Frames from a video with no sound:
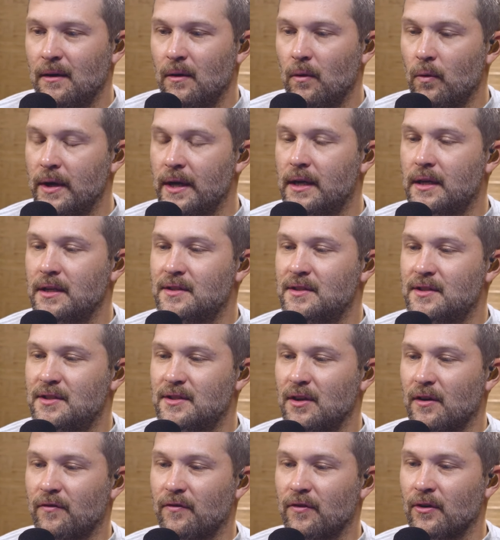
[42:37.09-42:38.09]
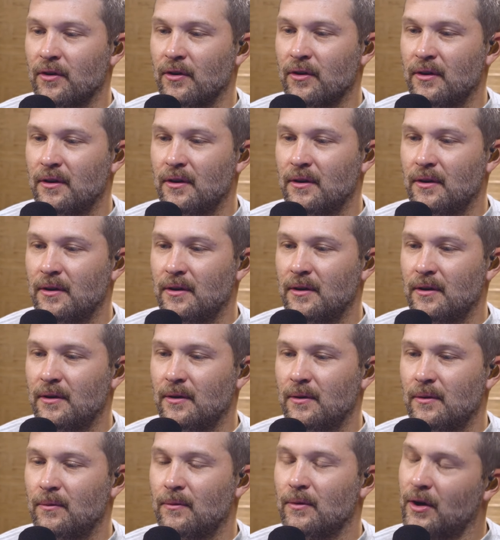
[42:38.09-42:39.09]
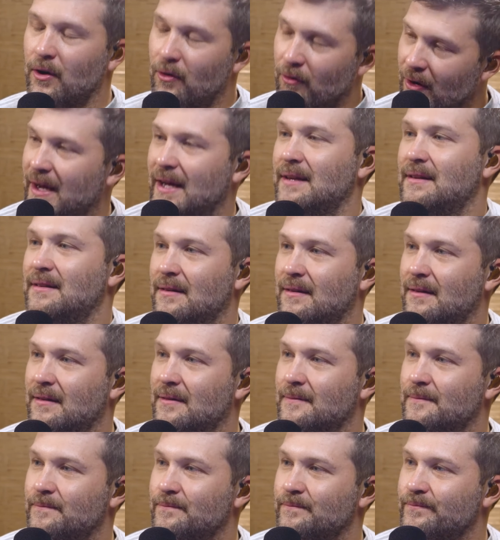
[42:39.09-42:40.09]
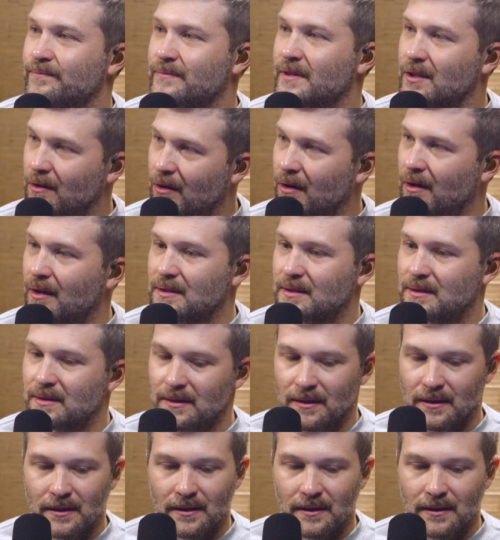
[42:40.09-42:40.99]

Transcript: We could suffer regret, loss. Mm-hmm. loss.